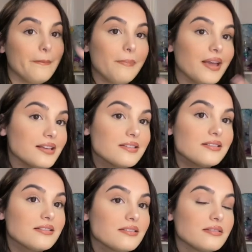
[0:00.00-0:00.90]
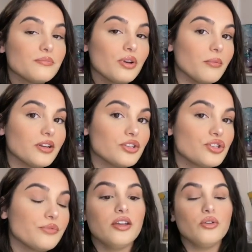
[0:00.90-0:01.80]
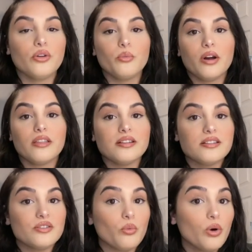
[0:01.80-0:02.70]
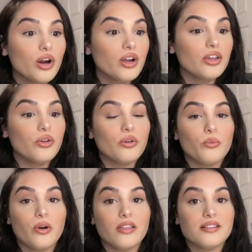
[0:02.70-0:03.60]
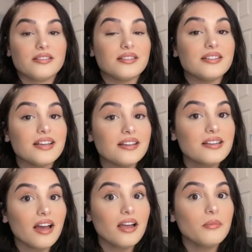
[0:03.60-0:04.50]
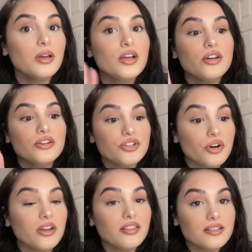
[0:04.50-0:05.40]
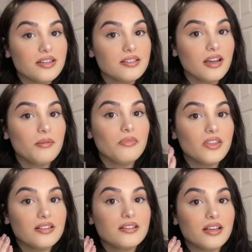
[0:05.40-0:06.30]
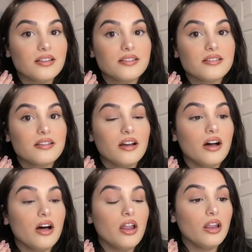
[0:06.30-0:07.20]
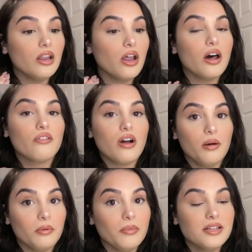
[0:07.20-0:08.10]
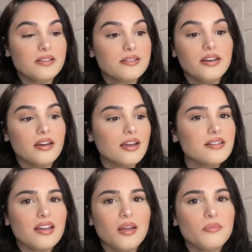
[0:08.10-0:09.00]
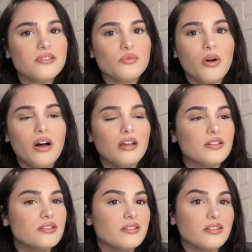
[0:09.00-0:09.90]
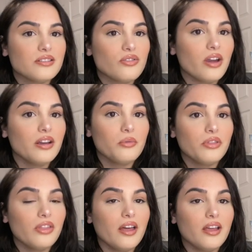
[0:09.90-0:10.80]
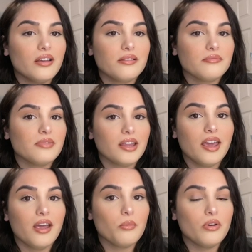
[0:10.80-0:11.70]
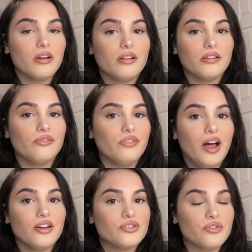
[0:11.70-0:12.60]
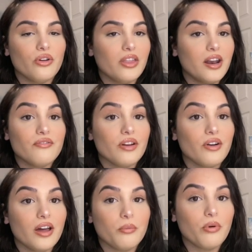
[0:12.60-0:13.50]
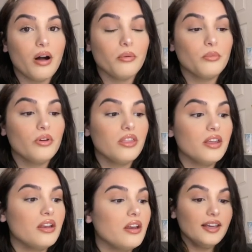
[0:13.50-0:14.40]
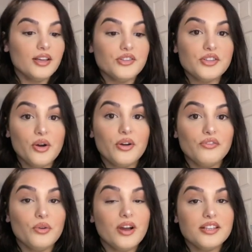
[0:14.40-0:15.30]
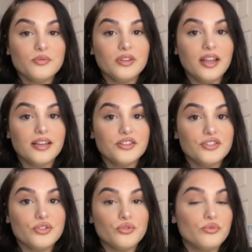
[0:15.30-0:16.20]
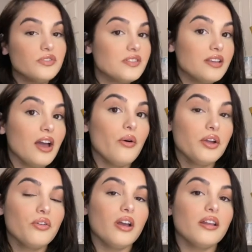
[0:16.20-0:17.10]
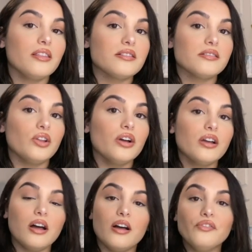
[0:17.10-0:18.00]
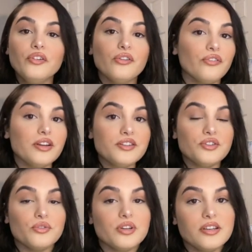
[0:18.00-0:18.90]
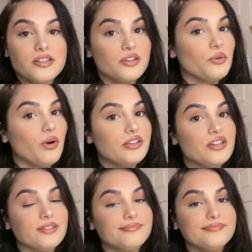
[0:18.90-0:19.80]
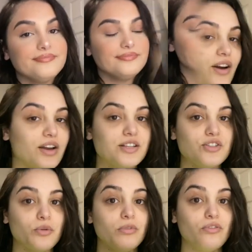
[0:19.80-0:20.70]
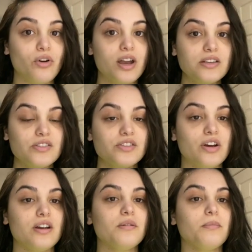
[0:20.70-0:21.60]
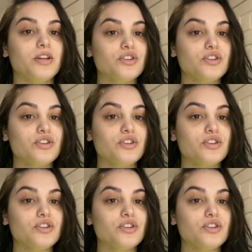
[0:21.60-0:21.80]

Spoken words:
base, pretty much. You can wear this to work, you can wear this in the daytime. During the daytime, this gets a lot of compliments. Nighttime as well, it's great with like the camera, flash and all that. I've never had a problem with it. Yeah, so if you guys would like to see how I created this look, feel free to continue watching. Alright, so before I start, my